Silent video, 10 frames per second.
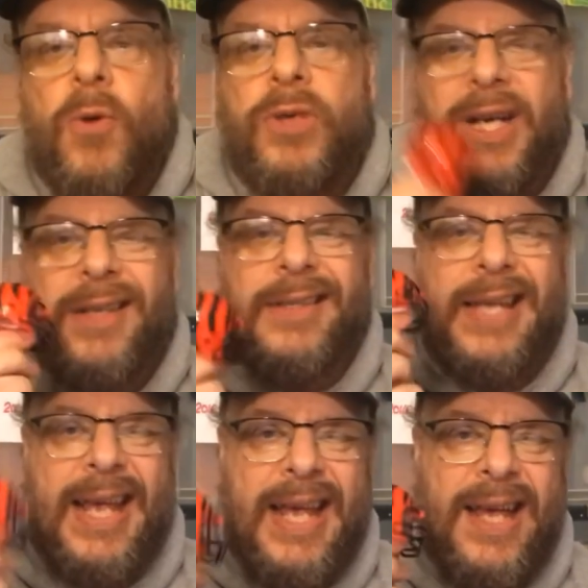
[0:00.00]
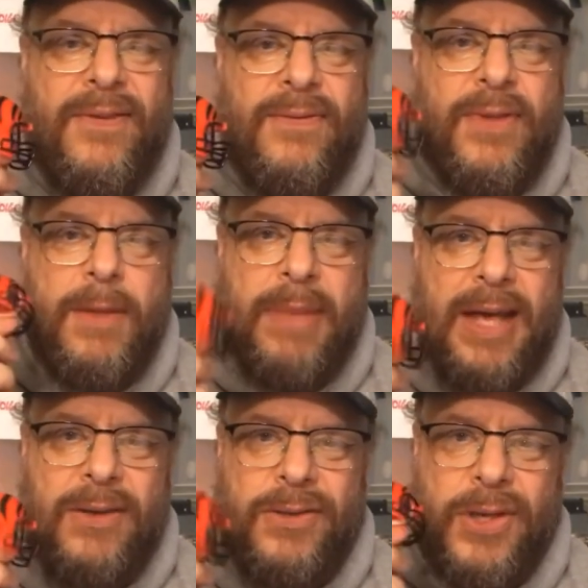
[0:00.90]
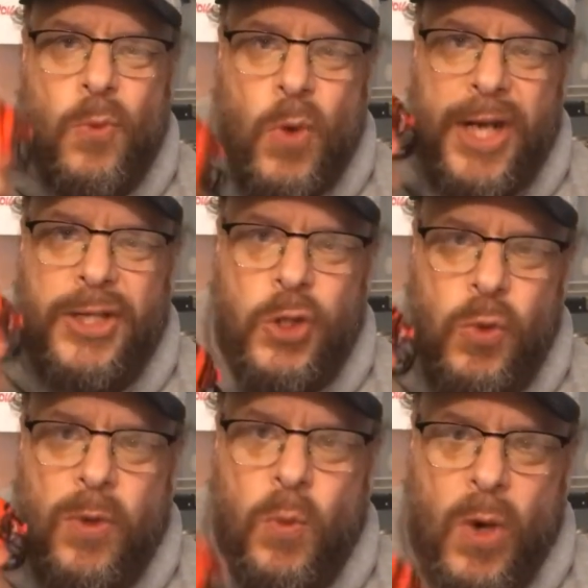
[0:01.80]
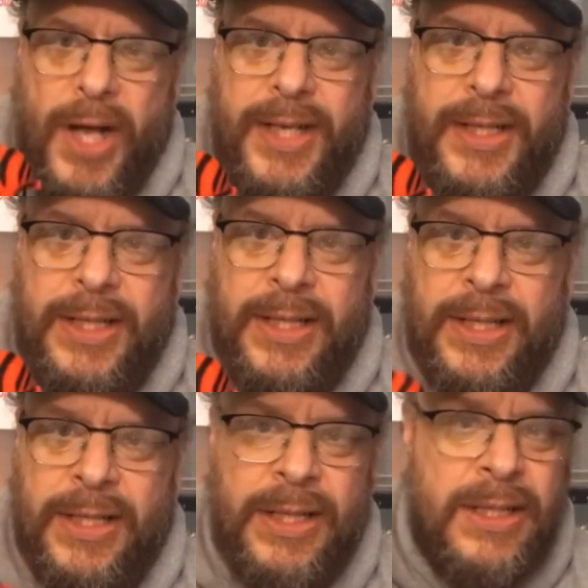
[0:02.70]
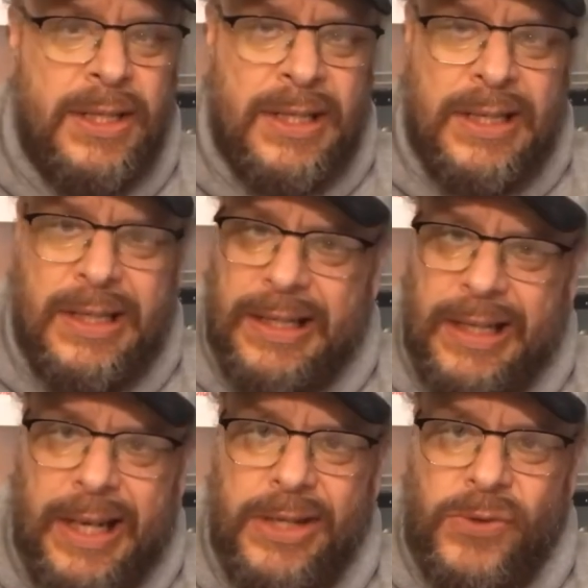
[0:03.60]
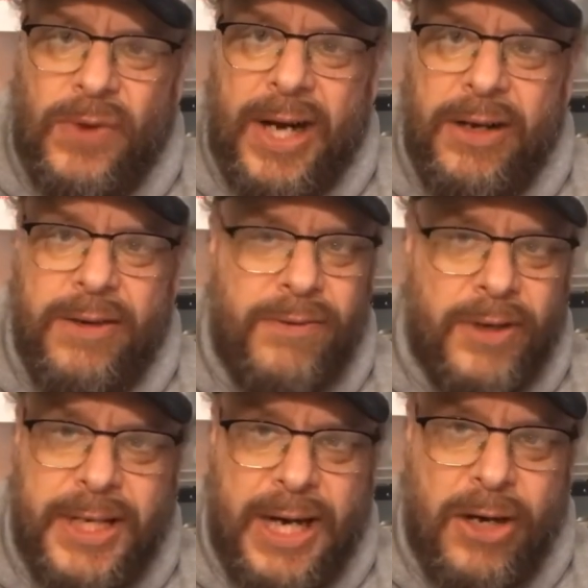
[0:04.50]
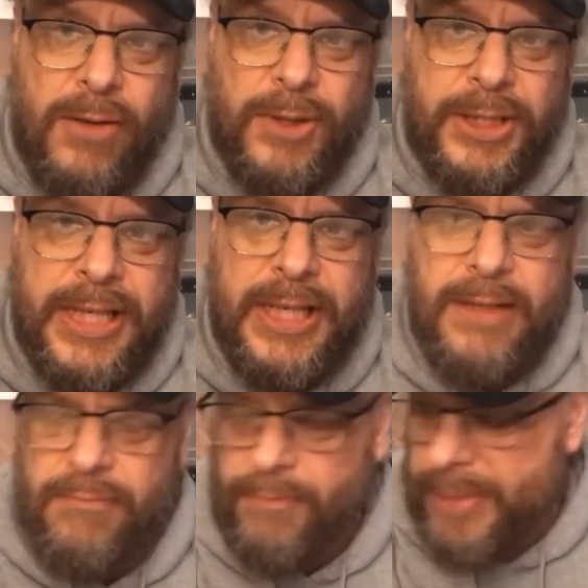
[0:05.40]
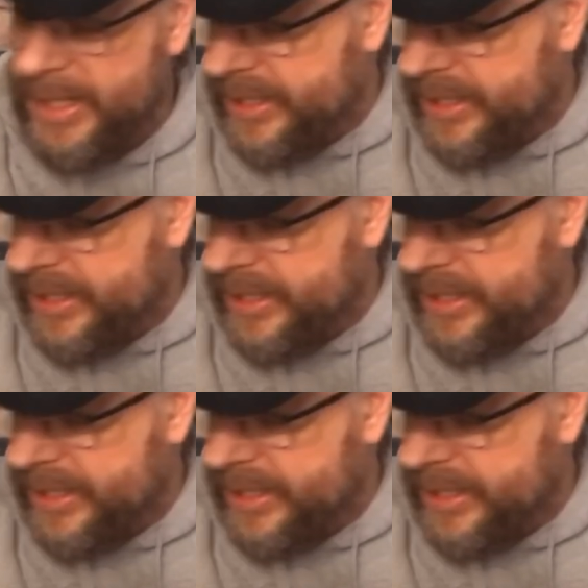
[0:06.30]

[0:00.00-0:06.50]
does have the Bengals at 1-2-1. Nice record for a terrible team, but